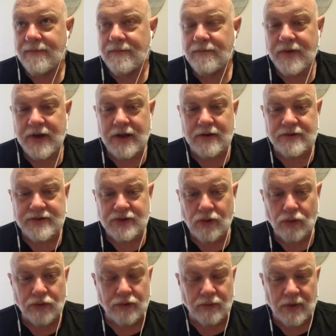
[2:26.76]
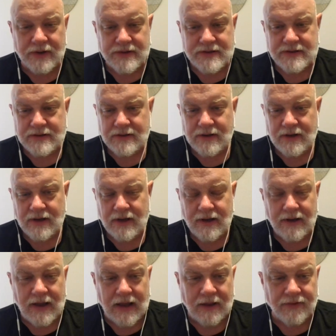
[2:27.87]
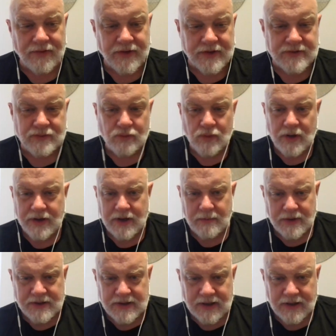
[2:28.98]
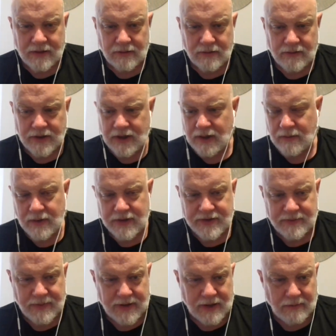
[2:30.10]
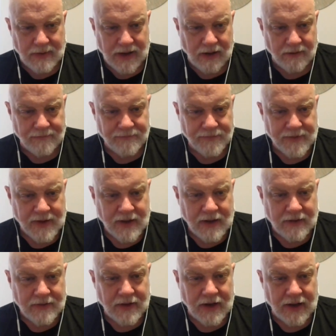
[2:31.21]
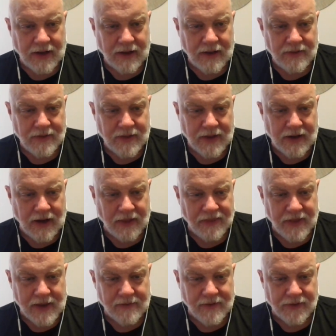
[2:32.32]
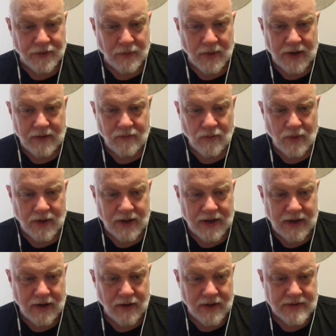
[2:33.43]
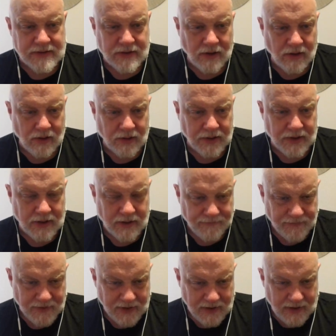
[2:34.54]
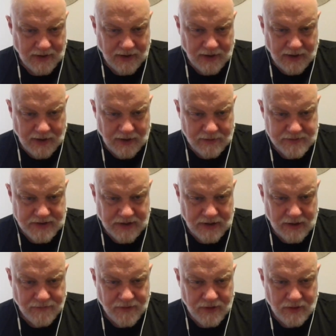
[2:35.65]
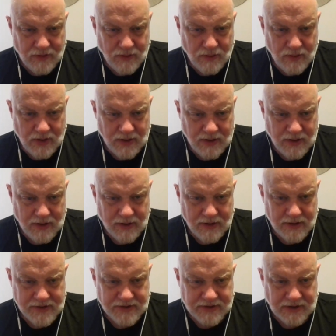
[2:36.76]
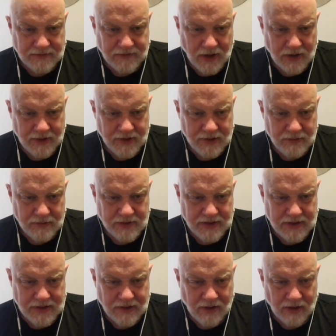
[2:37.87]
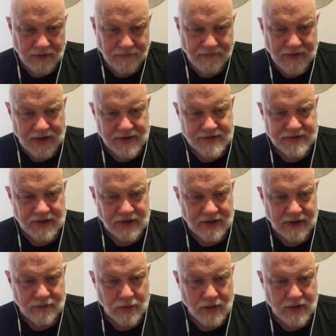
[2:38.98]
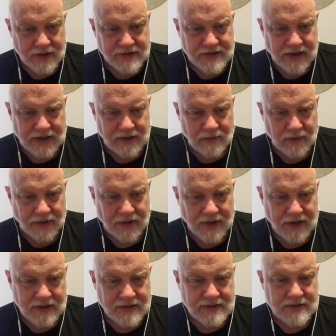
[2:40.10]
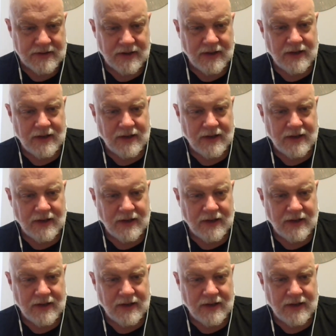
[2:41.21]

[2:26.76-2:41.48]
videos, older ones. And this one in particular that I want to speak about, that I think I've got the right one here. It's called, it's an interview Steve Donahue did on the Fantasy Network, Chatting with Nuts,